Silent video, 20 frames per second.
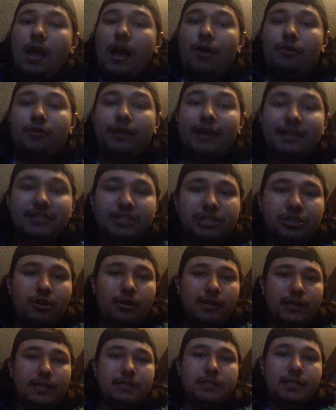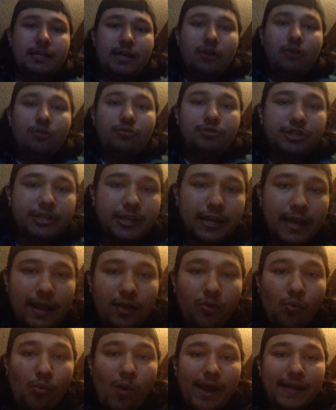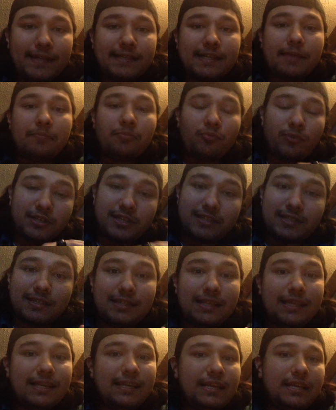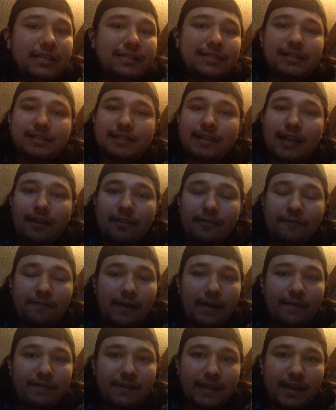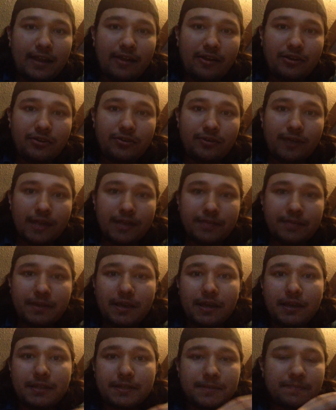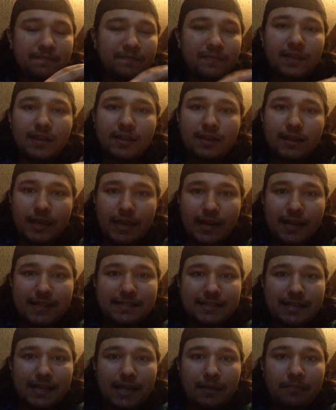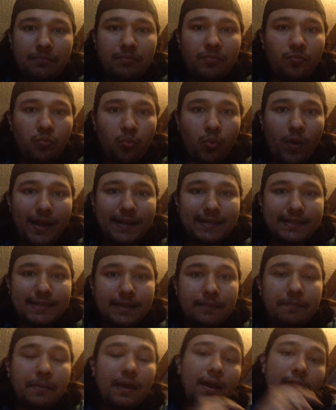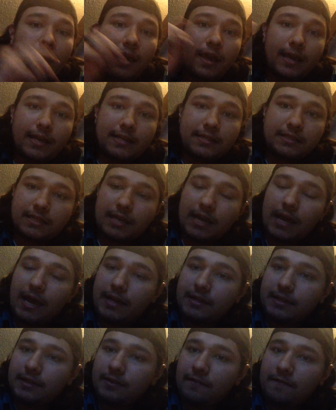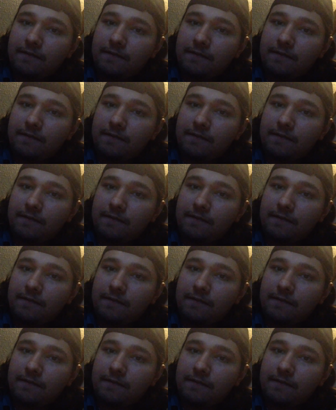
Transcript: Our next shark is the oceanic white tip, which is the easiest out of the 5 to characterize because in its name, white tip, it's got